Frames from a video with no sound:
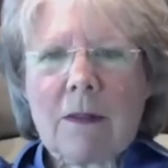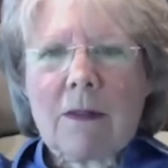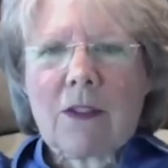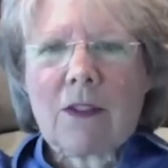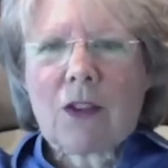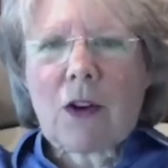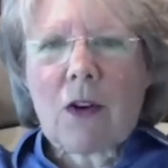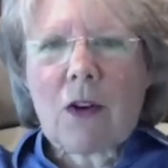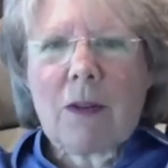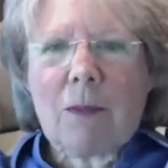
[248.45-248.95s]

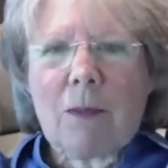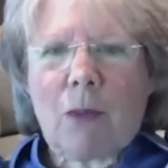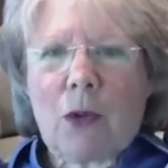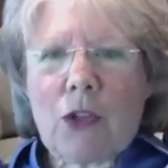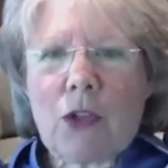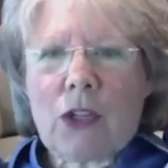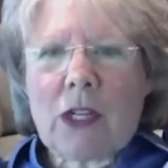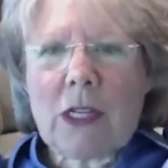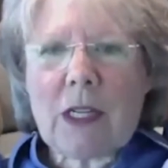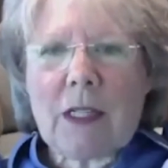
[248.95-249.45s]
started
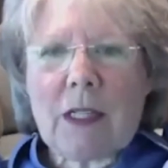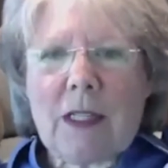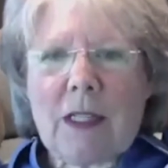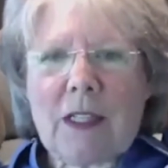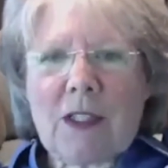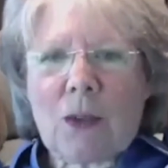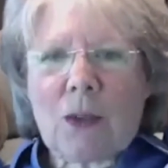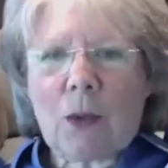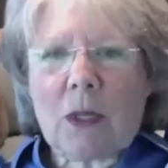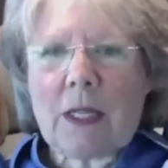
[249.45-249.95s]
pushing, and
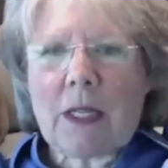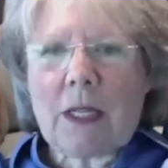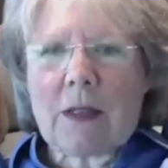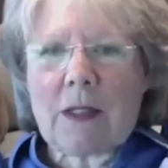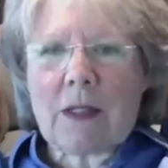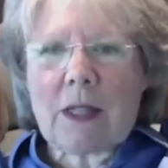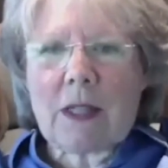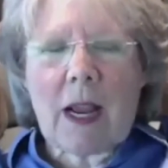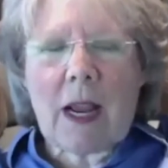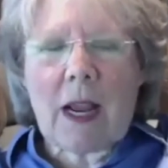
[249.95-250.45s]
this one hit
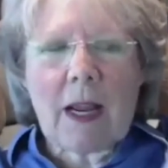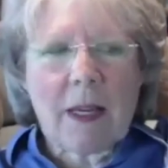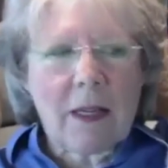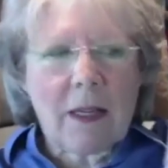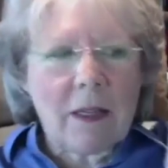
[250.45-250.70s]
the tank